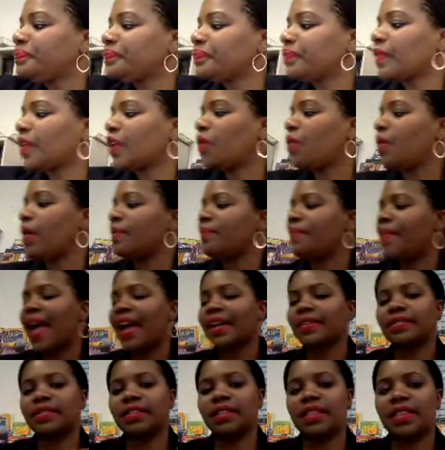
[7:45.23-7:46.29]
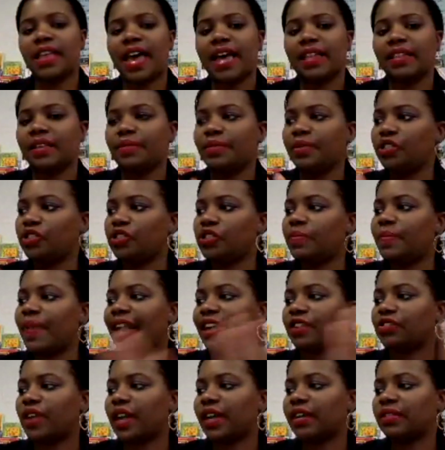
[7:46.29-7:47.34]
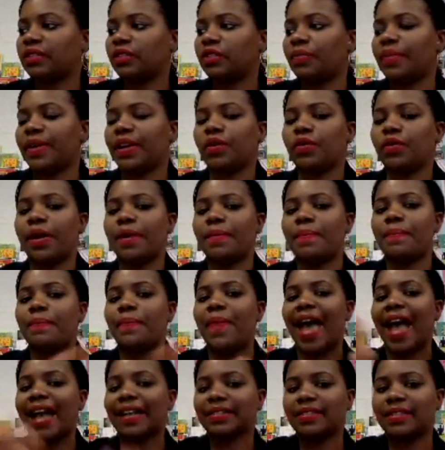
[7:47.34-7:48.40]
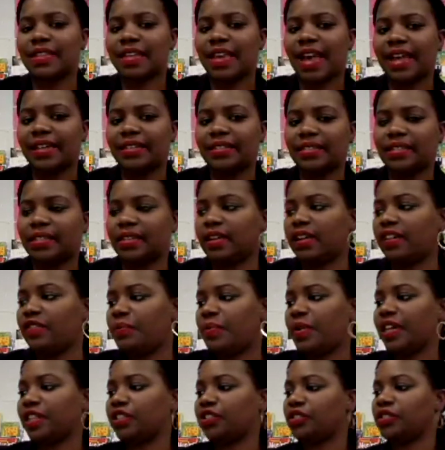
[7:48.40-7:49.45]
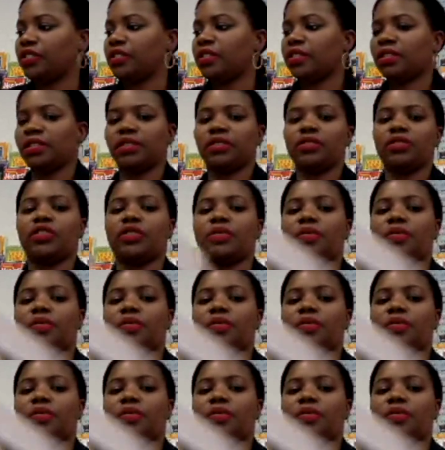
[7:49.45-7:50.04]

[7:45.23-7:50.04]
going back to that, let me just backtrack a little bit. Going back to the idea of pictures, here's some